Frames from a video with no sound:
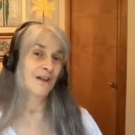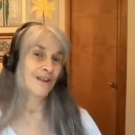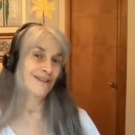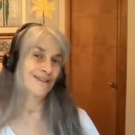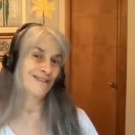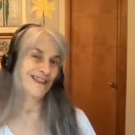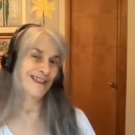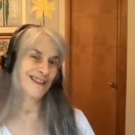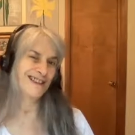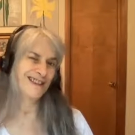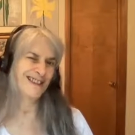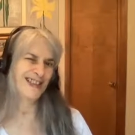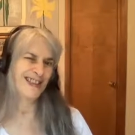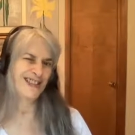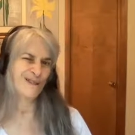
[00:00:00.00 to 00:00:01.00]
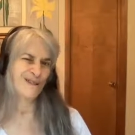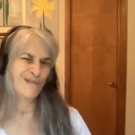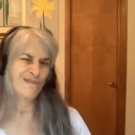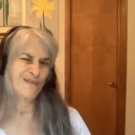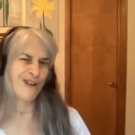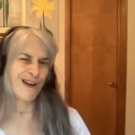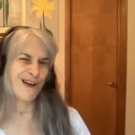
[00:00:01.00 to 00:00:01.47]
you'll get to taste what
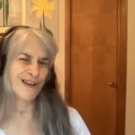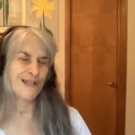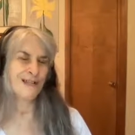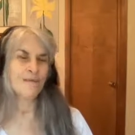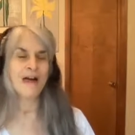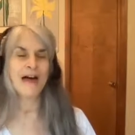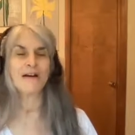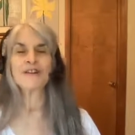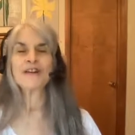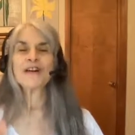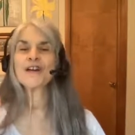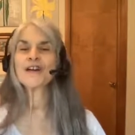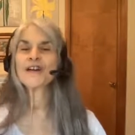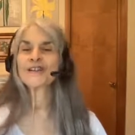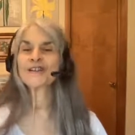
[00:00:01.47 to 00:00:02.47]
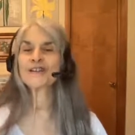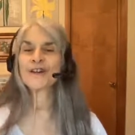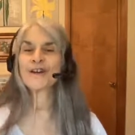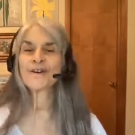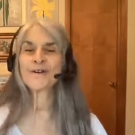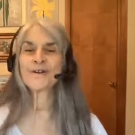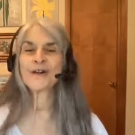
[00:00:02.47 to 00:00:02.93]
I'm talking about.
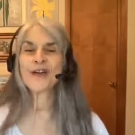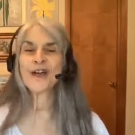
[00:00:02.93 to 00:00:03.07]
So